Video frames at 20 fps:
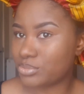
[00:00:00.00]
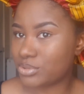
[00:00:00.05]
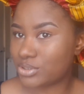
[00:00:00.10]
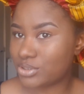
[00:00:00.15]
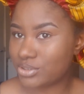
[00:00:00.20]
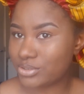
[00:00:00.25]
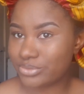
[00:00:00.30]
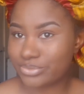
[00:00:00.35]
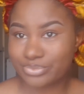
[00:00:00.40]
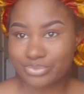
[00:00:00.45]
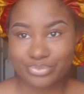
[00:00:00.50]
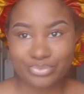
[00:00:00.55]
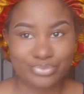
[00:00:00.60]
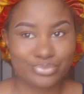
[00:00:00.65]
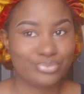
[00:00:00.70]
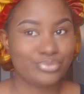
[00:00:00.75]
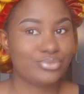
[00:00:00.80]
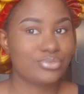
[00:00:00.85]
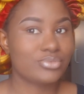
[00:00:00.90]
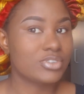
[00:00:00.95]
bit
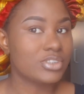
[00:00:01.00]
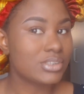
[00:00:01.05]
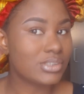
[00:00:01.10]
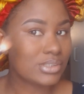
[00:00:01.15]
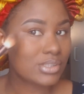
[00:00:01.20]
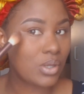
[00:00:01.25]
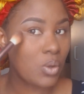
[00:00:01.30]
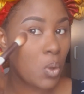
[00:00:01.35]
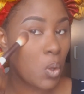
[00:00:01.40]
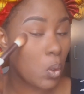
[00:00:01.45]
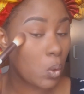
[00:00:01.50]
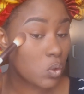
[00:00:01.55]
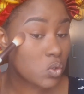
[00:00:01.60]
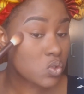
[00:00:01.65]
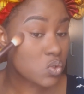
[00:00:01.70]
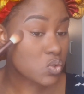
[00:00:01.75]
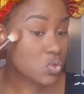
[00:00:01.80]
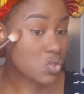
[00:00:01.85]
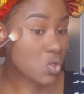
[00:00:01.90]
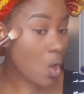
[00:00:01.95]
so I don't look
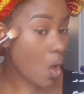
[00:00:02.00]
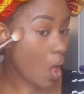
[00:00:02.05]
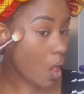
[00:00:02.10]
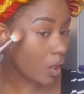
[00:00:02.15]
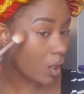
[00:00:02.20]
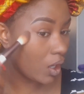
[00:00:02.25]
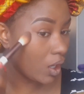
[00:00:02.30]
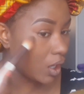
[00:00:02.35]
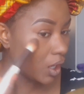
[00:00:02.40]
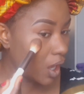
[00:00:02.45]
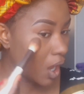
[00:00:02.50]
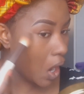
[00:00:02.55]
too dull.